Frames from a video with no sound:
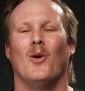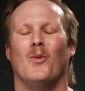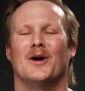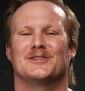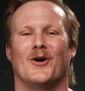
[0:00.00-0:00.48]

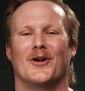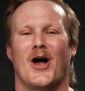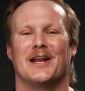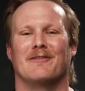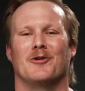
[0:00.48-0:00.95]
What's going
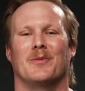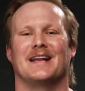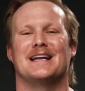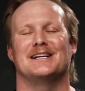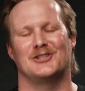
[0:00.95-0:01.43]
on,
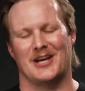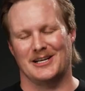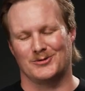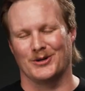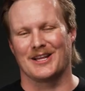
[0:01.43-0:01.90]
everybody?
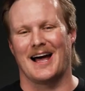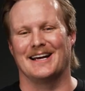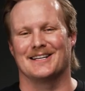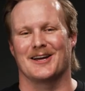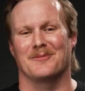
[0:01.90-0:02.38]
Chase with
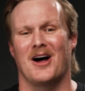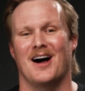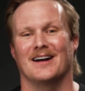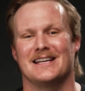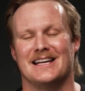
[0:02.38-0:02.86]
iDub
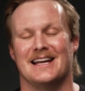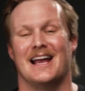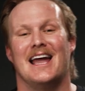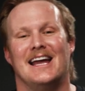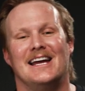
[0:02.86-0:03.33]

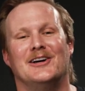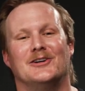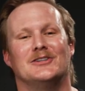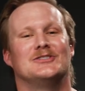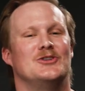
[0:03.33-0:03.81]
Hockey,
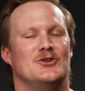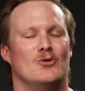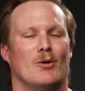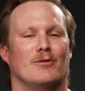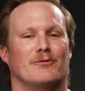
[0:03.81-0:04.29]
here to
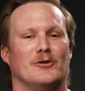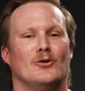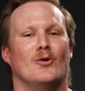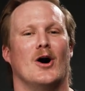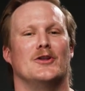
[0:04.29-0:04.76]
do a
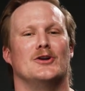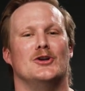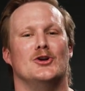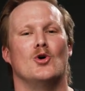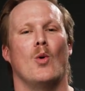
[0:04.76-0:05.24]
review on the
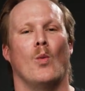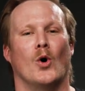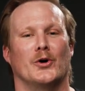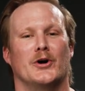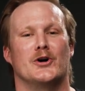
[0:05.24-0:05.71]
new
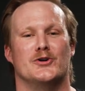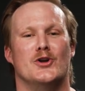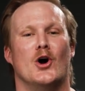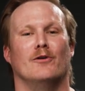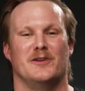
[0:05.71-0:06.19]
Warrior
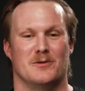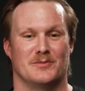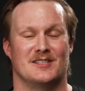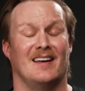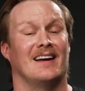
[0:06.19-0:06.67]

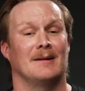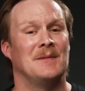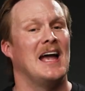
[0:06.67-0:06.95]
Novium Stick.